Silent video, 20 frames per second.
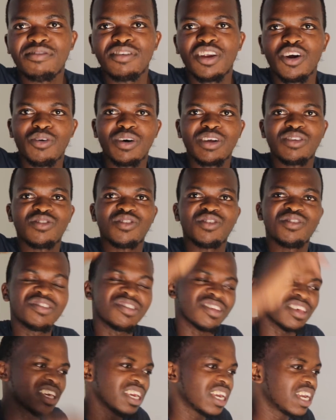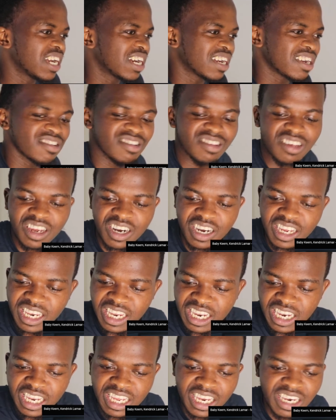afterwards using green
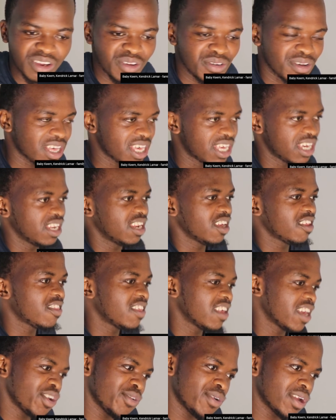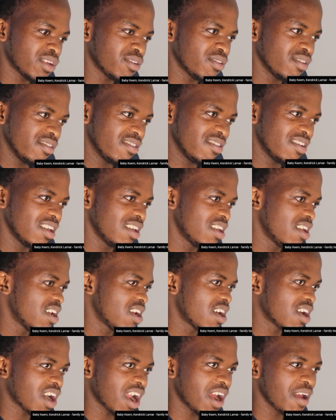screen, and then you kill the thing and whatnot.
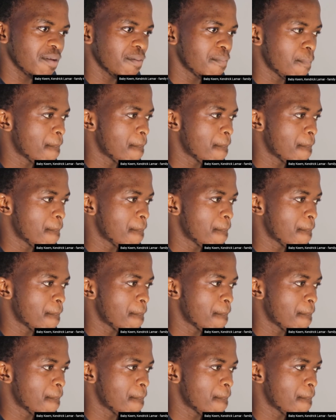Right?